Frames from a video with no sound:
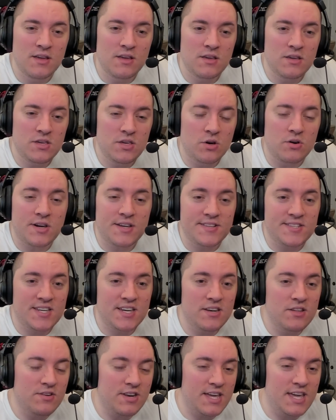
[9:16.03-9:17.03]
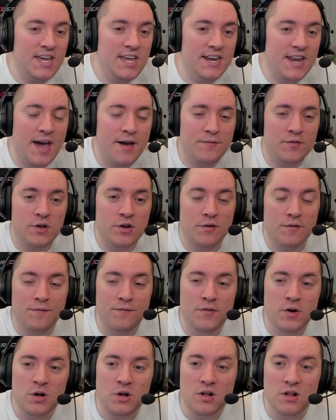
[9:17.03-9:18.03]
you'll continue to eat after you're
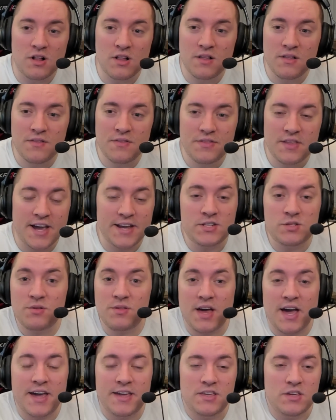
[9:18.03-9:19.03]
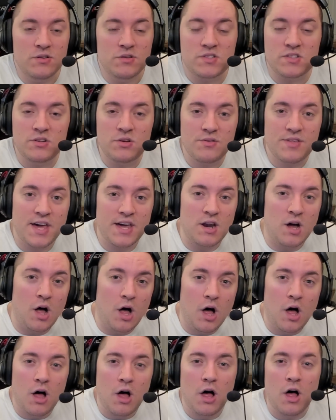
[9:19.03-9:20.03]
full. I used to do that
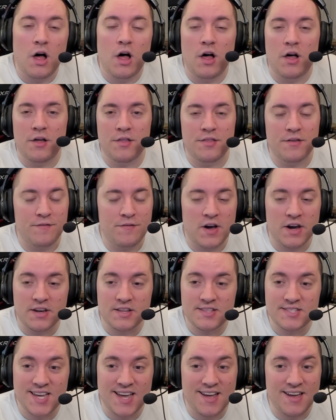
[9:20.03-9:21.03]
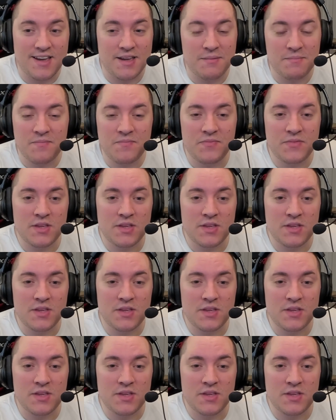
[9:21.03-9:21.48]
all the fucking time.